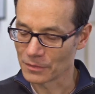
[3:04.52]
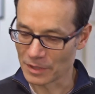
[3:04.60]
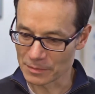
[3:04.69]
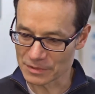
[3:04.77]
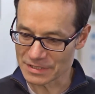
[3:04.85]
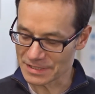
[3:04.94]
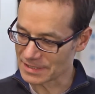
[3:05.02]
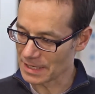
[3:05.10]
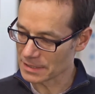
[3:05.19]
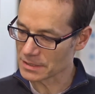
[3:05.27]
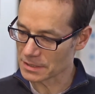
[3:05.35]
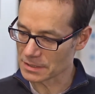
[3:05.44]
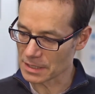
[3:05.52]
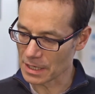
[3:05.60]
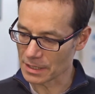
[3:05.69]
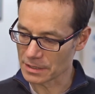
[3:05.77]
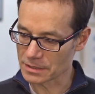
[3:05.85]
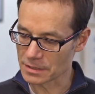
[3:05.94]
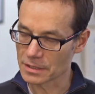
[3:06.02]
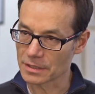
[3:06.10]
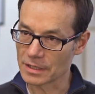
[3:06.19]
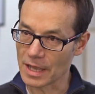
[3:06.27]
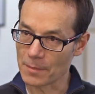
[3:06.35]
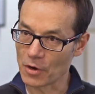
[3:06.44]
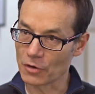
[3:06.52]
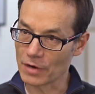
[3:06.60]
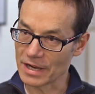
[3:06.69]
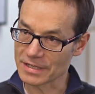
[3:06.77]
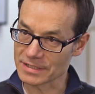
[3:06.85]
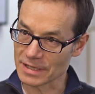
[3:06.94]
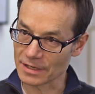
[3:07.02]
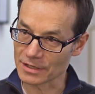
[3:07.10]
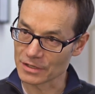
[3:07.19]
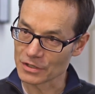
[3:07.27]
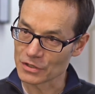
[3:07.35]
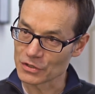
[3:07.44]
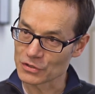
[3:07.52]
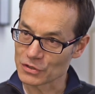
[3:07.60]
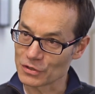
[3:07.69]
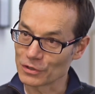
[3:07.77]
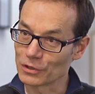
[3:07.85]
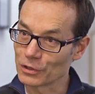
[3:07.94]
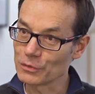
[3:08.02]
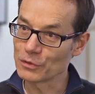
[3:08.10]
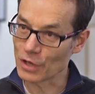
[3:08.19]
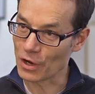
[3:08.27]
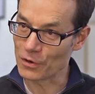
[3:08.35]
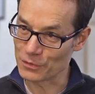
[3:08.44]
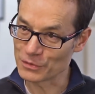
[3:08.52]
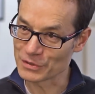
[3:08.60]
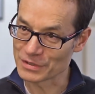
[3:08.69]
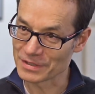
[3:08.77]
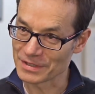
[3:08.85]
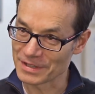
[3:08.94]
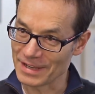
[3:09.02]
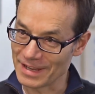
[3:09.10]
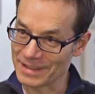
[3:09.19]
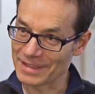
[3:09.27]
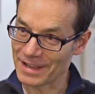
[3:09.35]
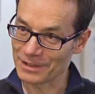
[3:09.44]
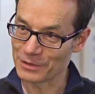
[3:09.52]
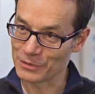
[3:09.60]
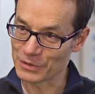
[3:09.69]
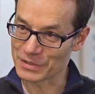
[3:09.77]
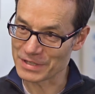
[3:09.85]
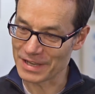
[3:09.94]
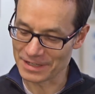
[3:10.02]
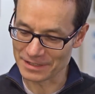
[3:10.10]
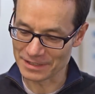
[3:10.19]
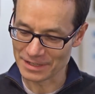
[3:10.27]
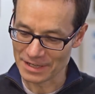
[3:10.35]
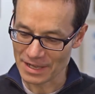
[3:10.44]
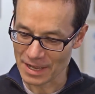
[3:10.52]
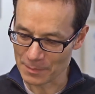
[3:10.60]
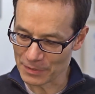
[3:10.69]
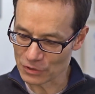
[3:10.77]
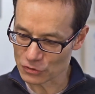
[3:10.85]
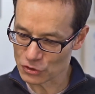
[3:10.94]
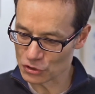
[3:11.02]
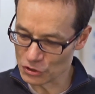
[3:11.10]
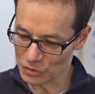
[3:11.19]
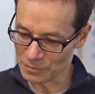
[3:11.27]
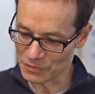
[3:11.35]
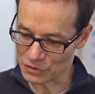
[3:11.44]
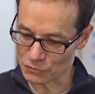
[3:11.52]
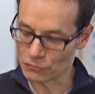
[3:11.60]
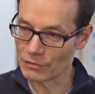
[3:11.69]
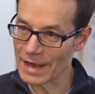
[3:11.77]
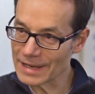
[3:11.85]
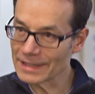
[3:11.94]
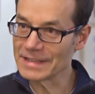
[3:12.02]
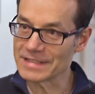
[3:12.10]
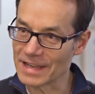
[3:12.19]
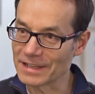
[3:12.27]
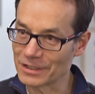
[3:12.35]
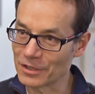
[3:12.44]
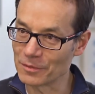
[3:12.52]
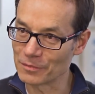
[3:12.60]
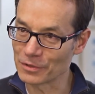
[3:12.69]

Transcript: we're able to sensitize the MRI scanner to the glucose in that Lucozade. And because tumours readily take up